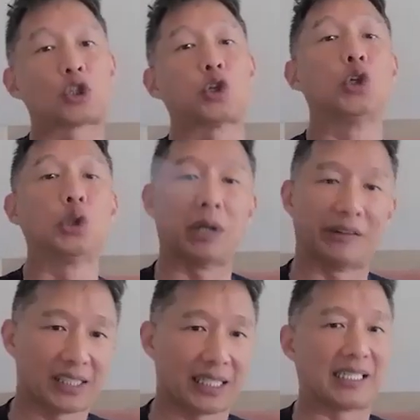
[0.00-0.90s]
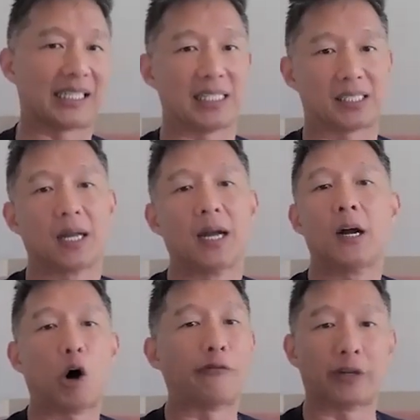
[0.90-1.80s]
a slew of studies,
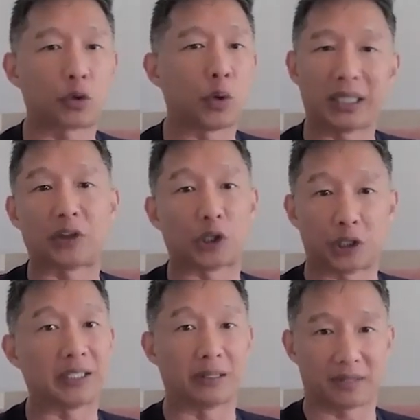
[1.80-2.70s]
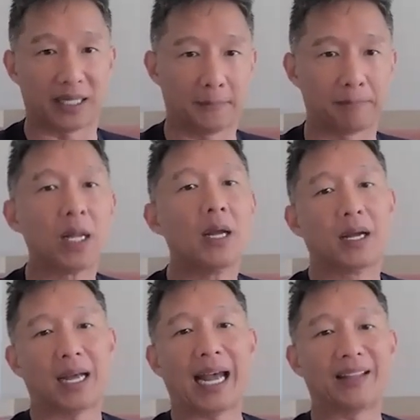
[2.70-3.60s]
over 20, 30 of them.
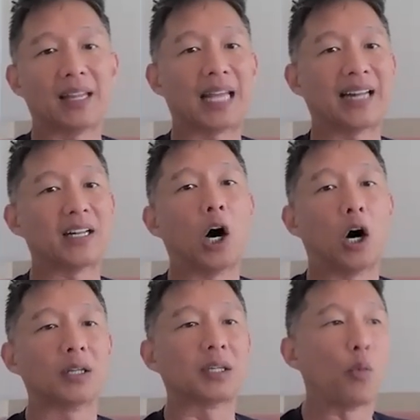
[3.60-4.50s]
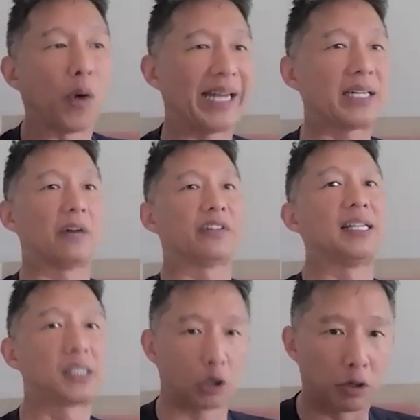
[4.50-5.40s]
And then all the weight of
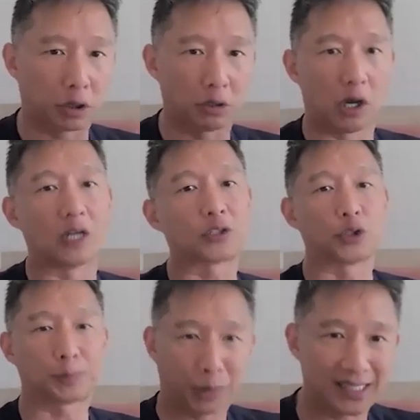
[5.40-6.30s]
historical lawsuits,